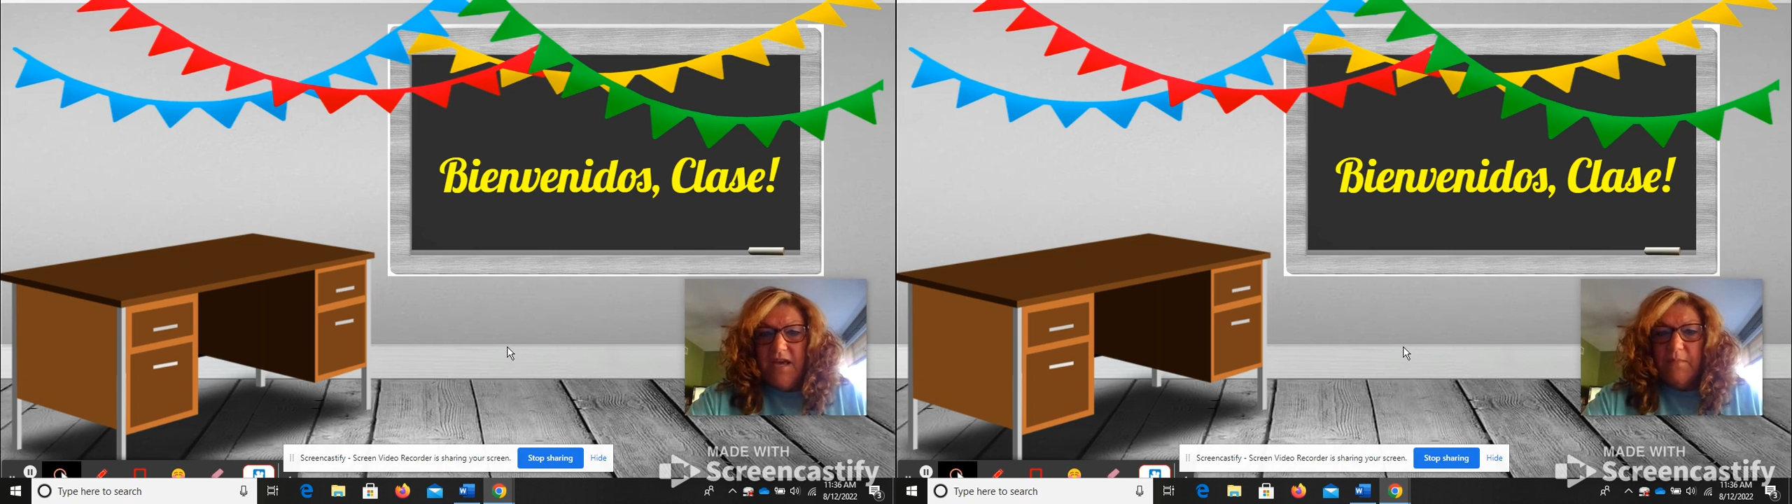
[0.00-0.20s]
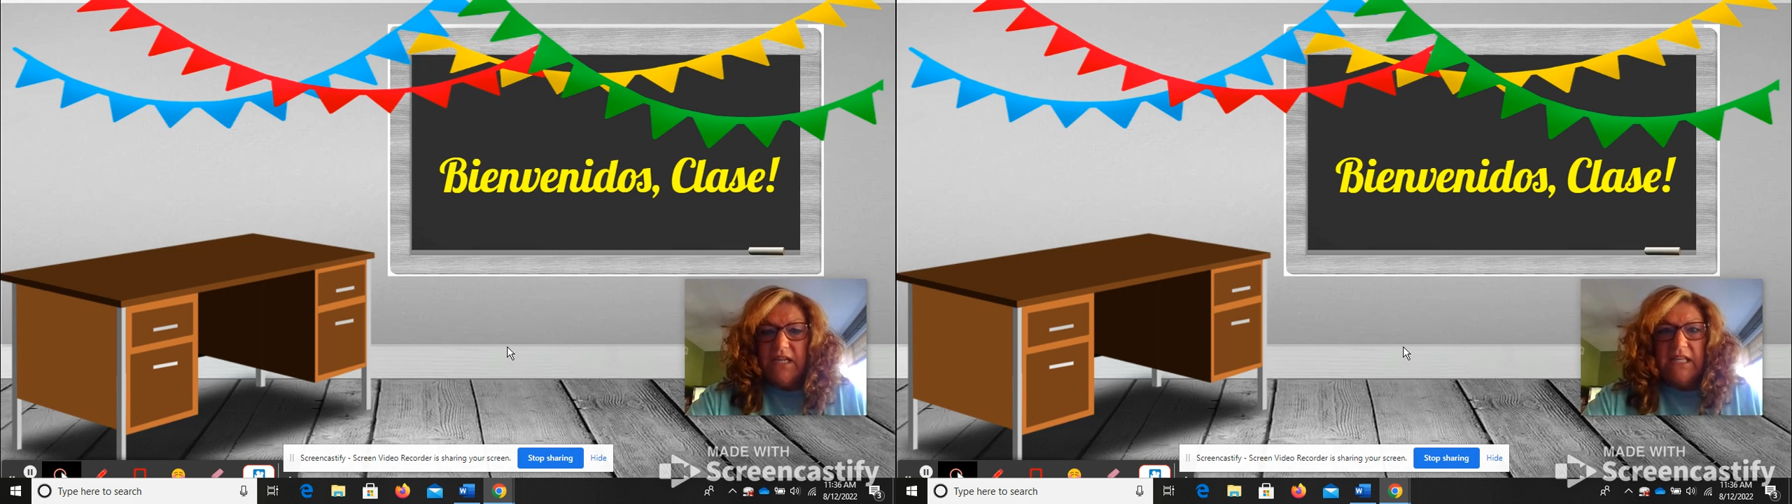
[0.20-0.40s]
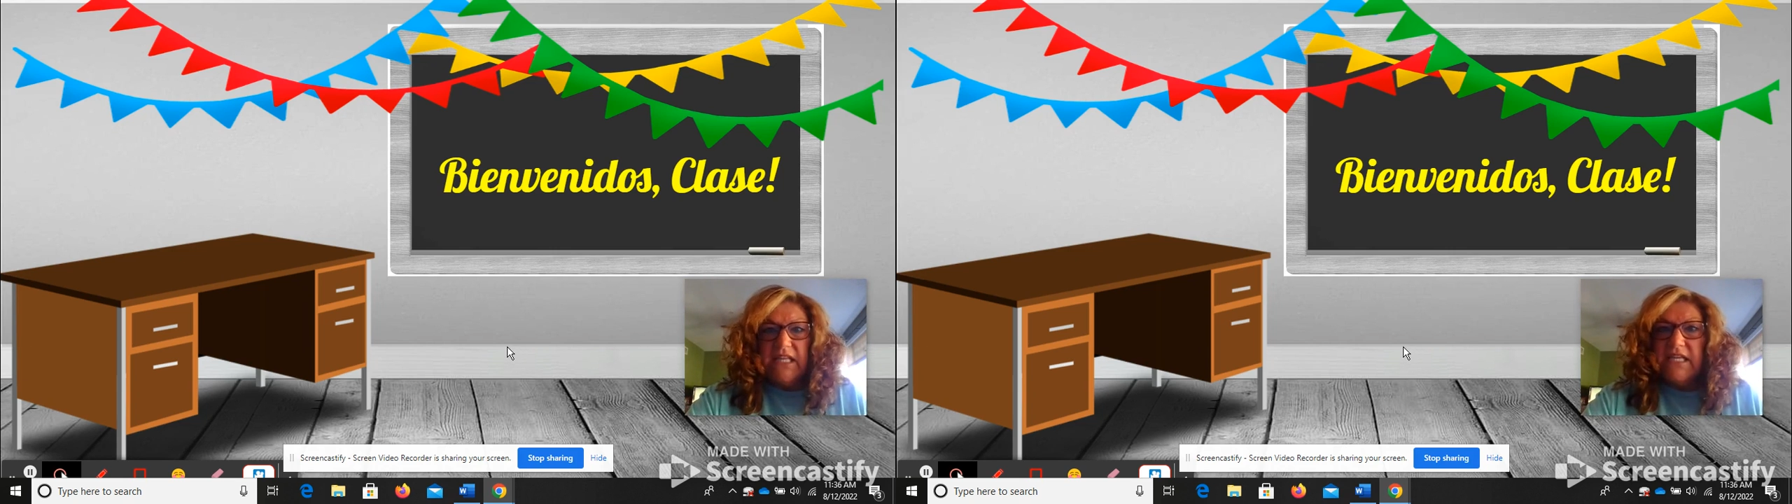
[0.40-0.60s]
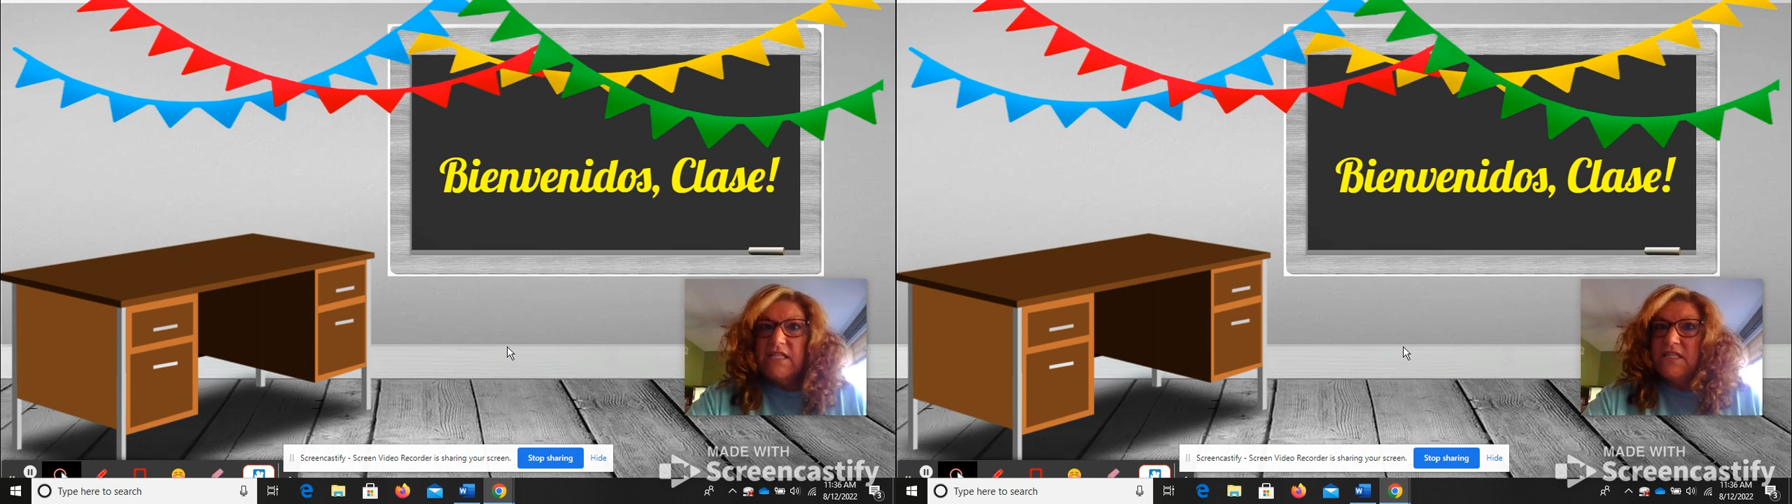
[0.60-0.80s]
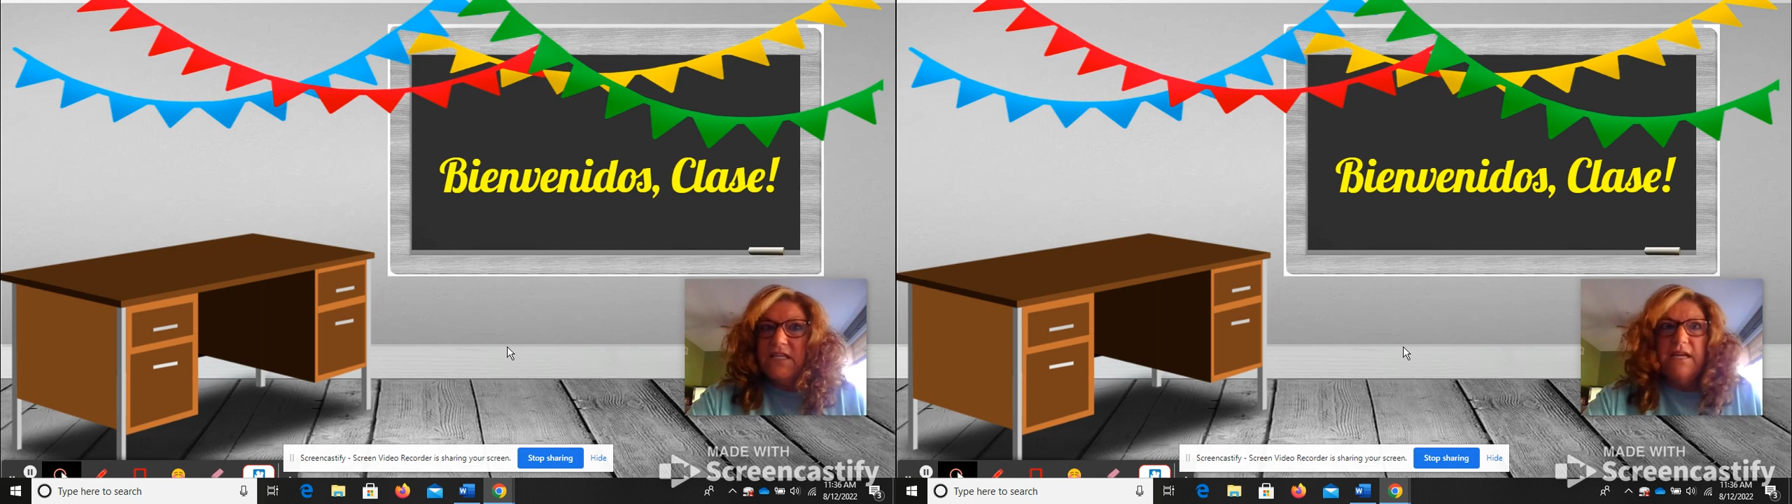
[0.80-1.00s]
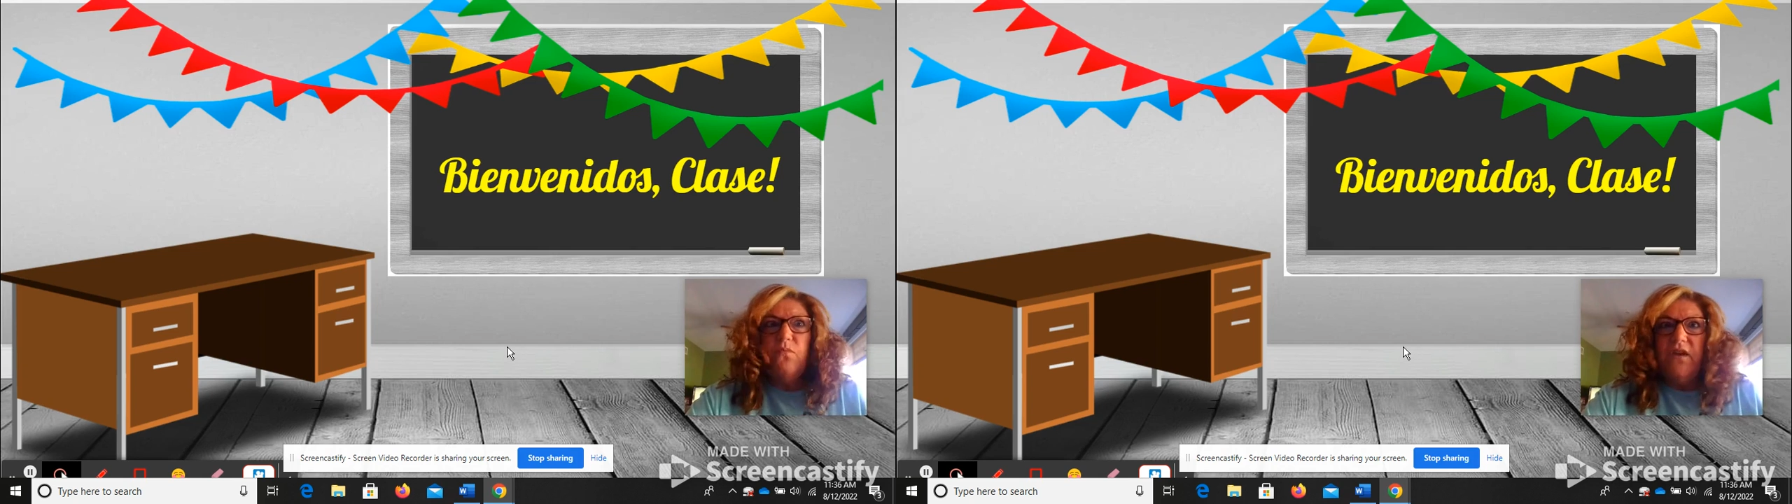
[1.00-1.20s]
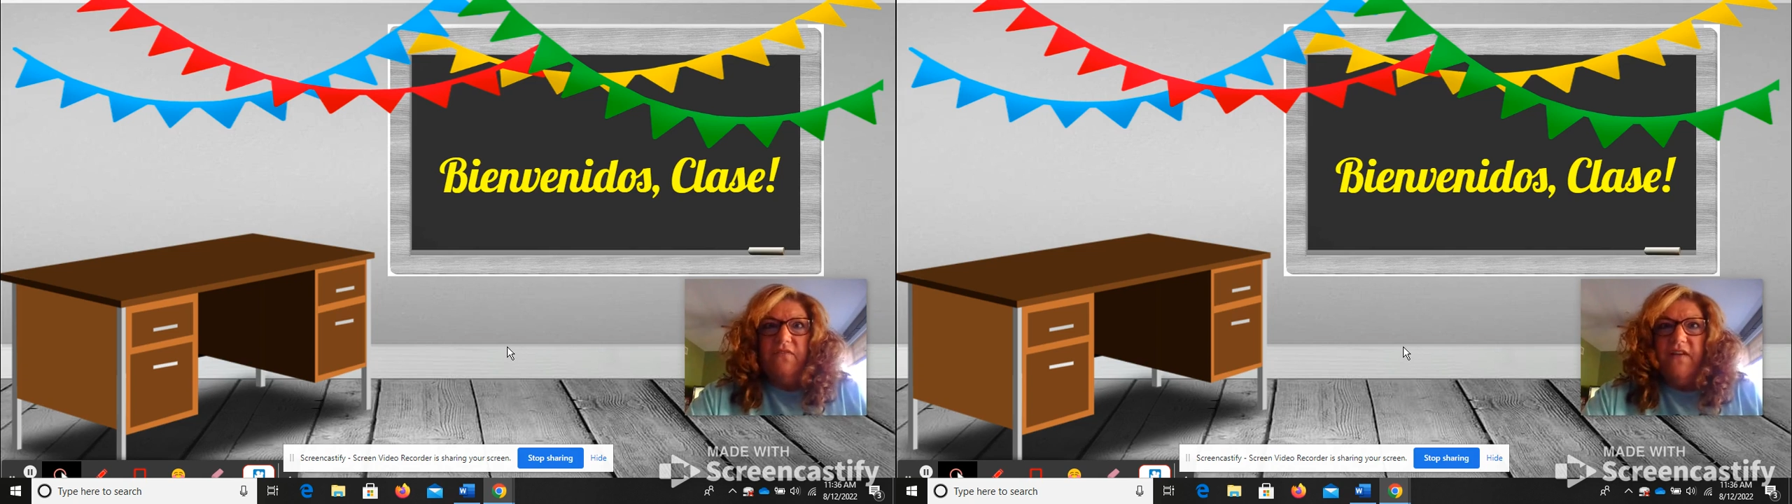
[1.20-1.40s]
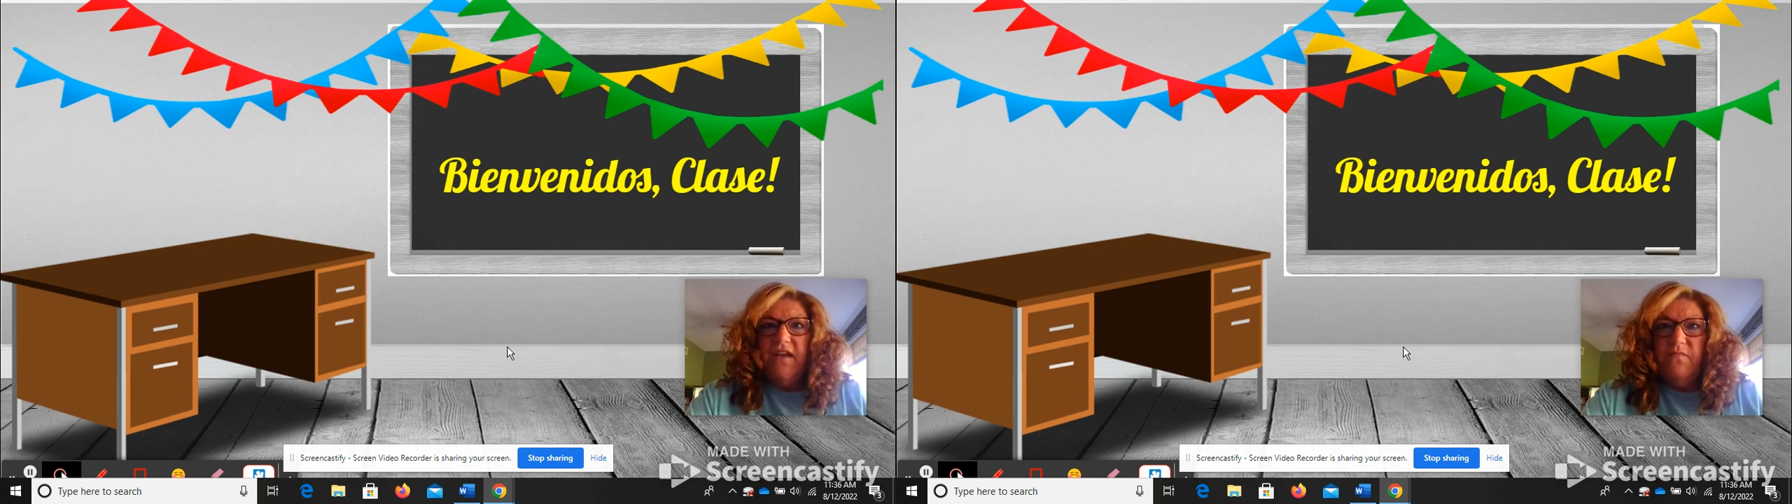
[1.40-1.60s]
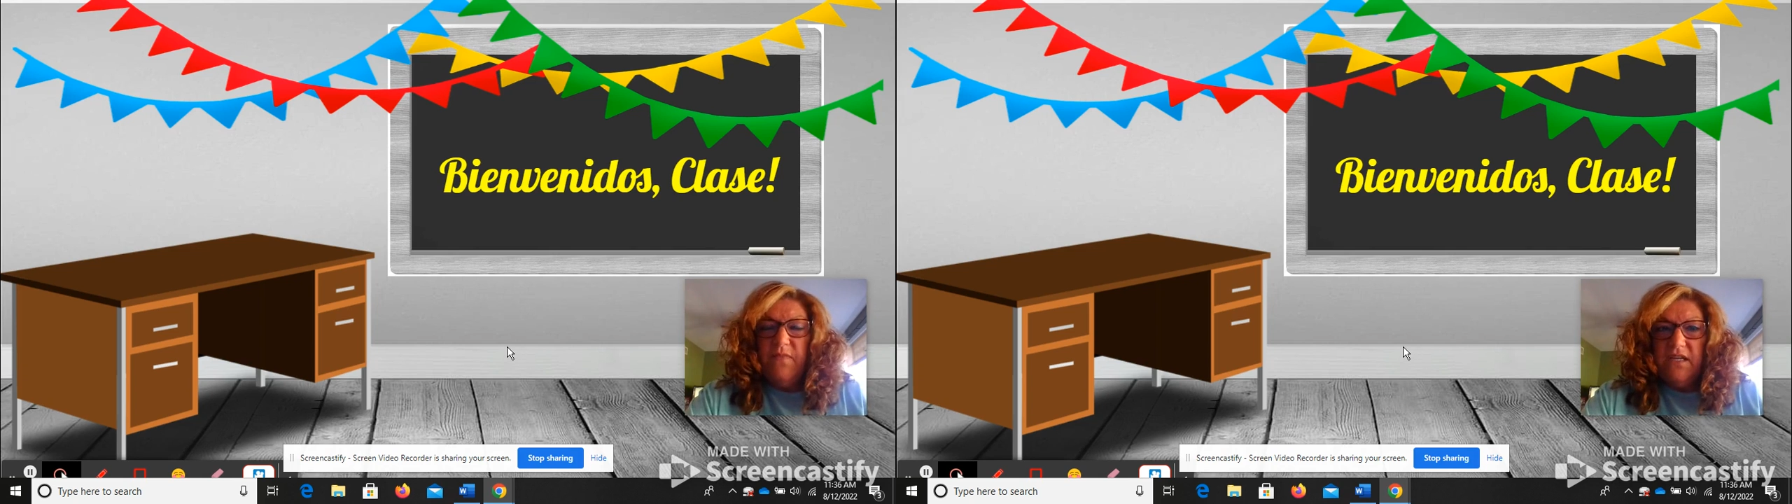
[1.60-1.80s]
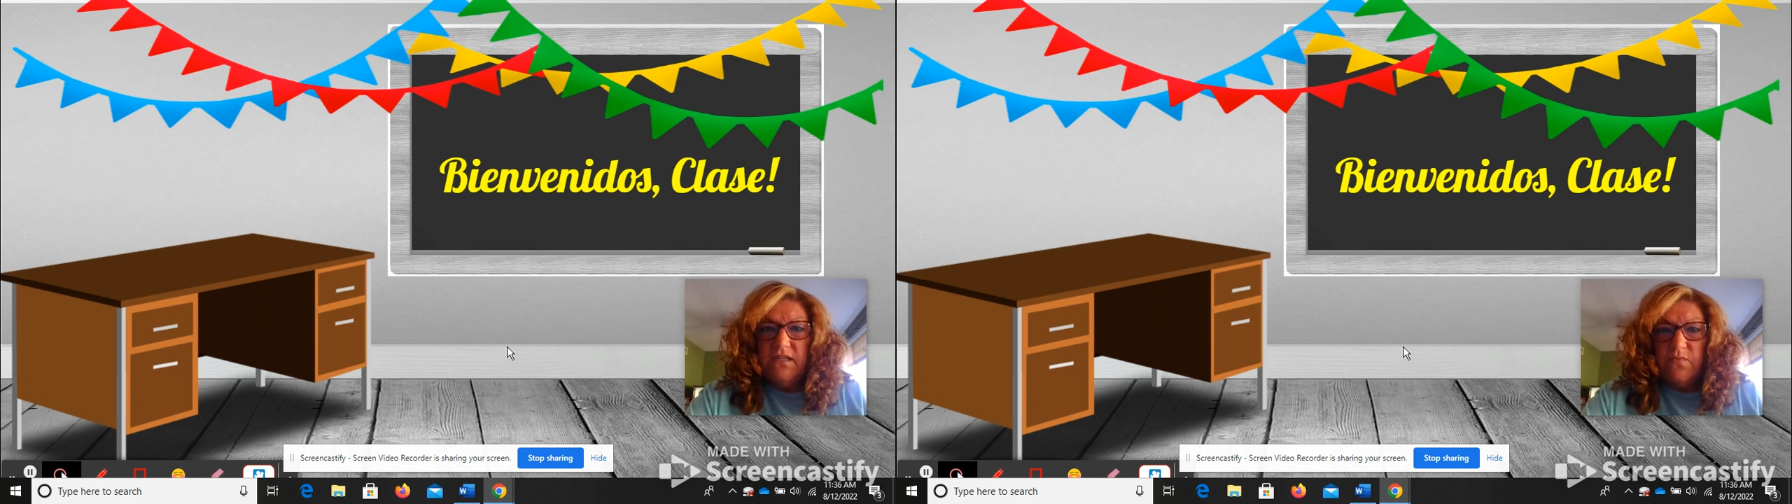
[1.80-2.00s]
But at least in 5
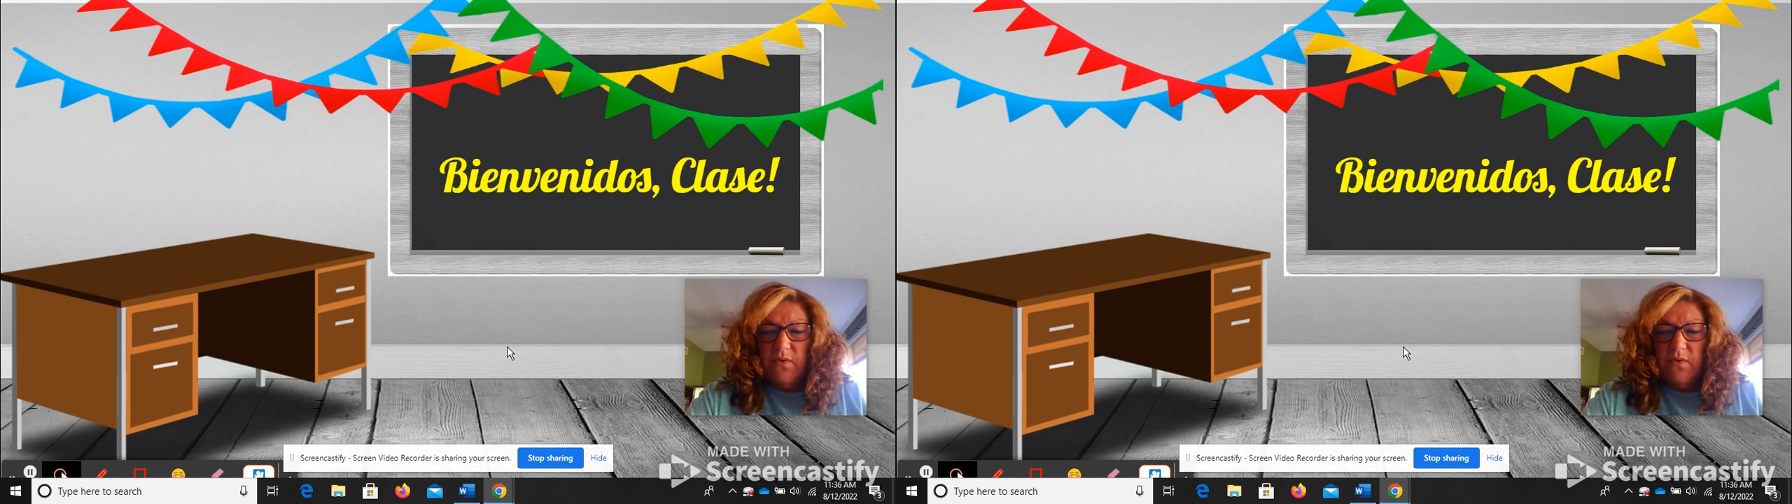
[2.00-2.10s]
minutes,